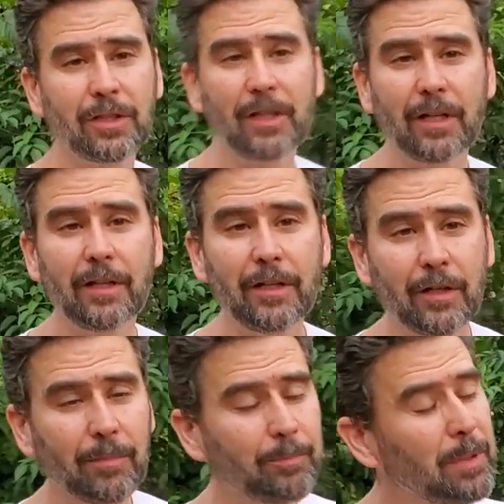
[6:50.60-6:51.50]
at the end of the
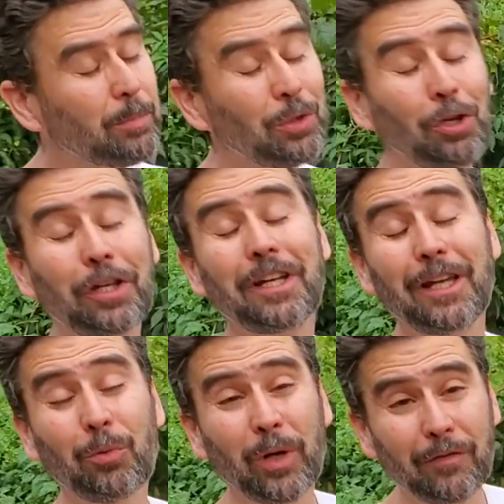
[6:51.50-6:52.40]
year. People are looking to
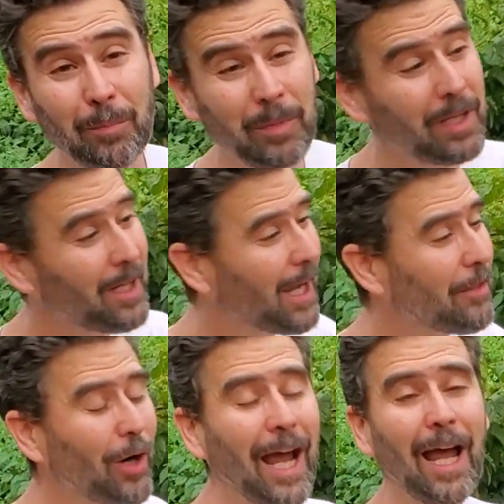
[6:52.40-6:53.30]
get rid of them, and
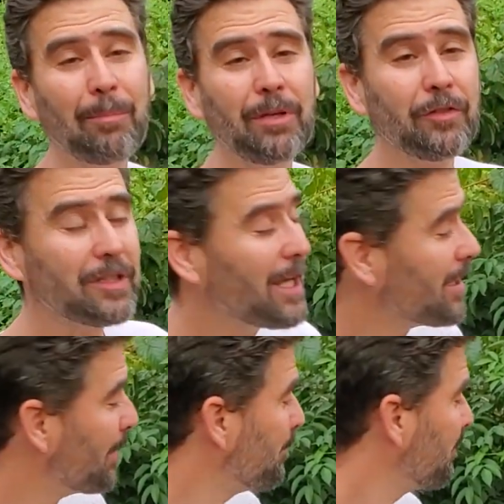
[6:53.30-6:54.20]
they're happy if you take them.